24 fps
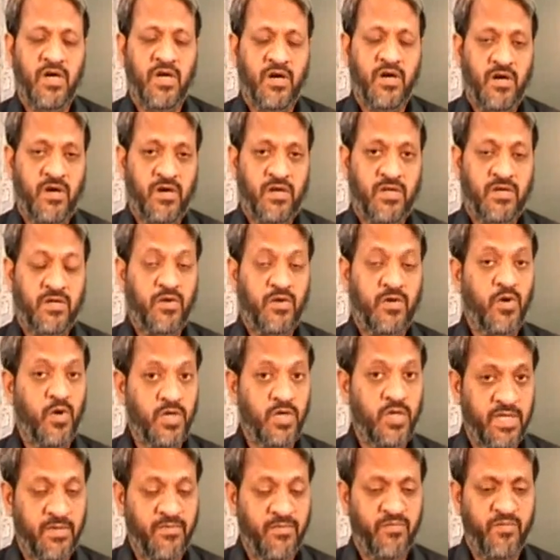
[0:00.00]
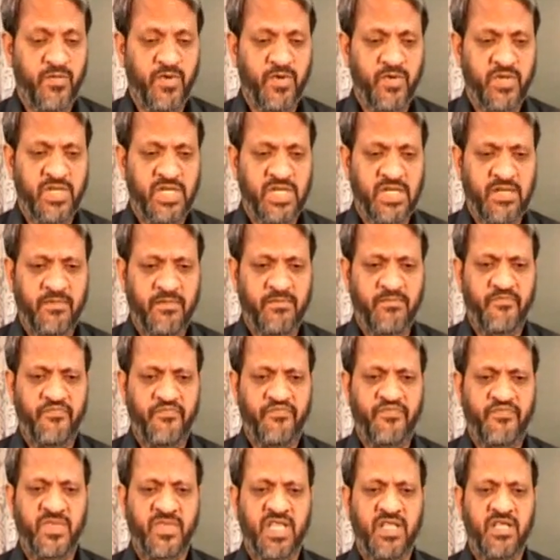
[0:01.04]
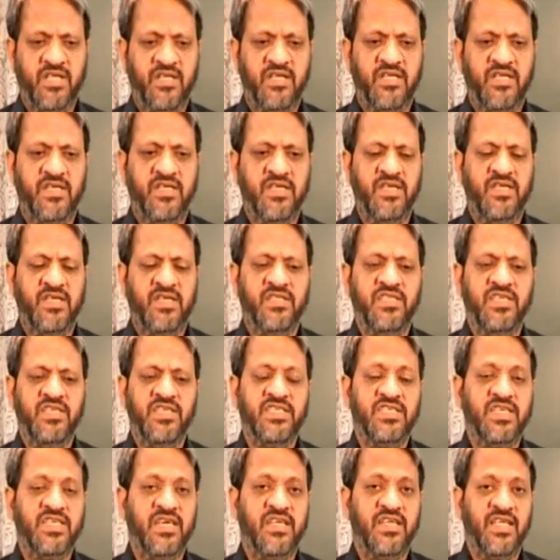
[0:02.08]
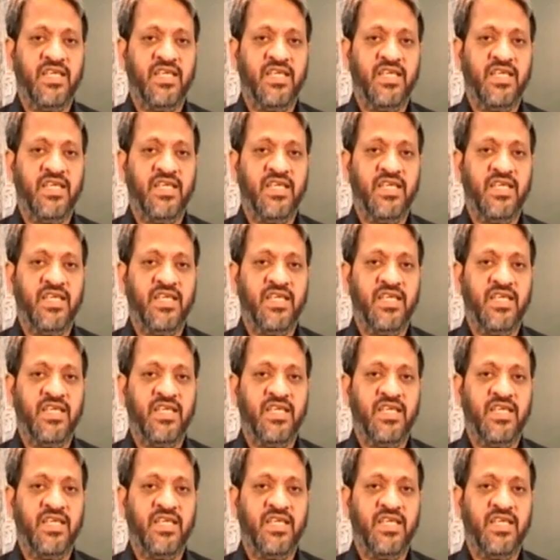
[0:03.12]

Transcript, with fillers: or close-up mode. These are